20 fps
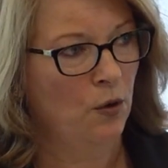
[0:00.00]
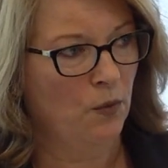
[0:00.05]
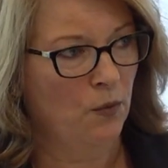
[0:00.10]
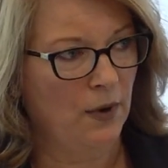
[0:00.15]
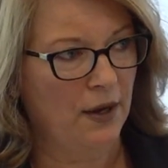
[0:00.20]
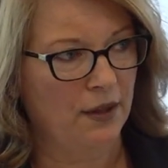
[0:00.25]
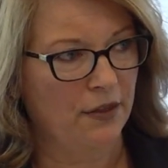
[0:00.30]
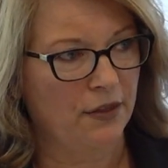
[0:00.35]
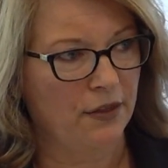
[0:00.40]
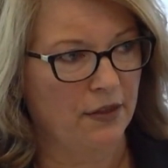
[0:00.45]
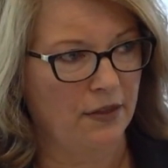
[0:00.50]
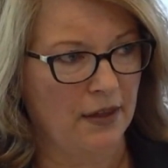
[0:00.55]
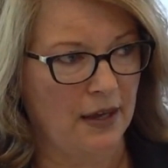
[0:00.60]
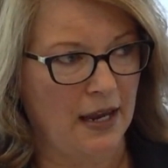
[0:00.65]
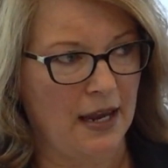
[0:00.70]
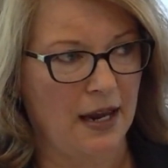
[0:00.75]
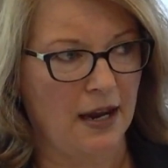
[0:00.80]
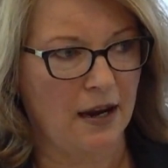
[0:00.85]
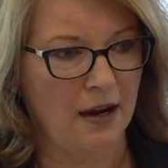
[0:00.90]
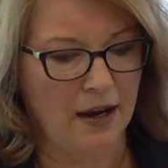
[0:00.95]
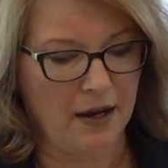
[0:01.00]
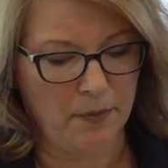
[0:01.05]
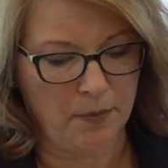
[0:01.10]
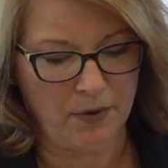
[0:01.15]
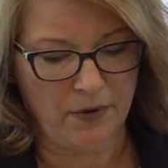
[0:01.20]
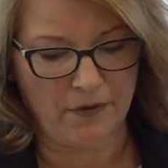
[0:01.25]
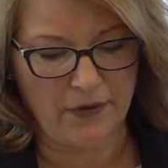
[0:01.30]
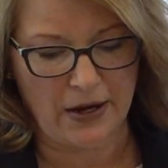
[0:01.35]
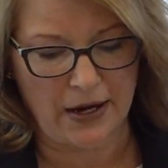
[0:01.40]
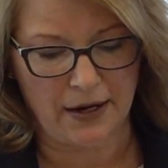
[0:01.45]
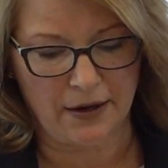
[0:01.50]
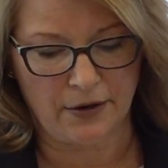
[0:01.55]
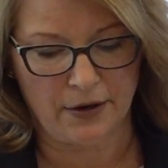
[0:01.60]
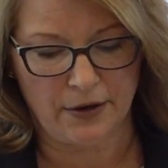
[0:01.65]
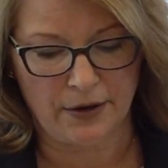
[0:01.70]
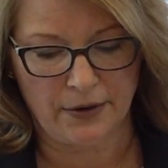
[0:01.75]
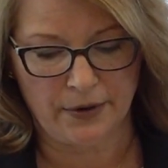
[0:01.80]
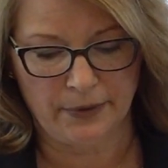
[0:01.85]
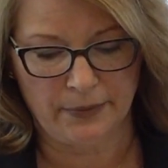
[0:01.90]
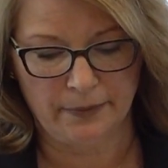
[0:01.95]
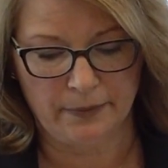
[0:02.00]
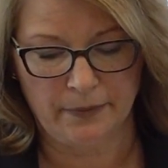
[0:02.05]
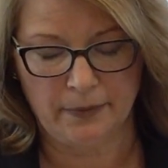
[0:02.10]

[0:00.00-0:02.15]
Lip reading: with the AI provider.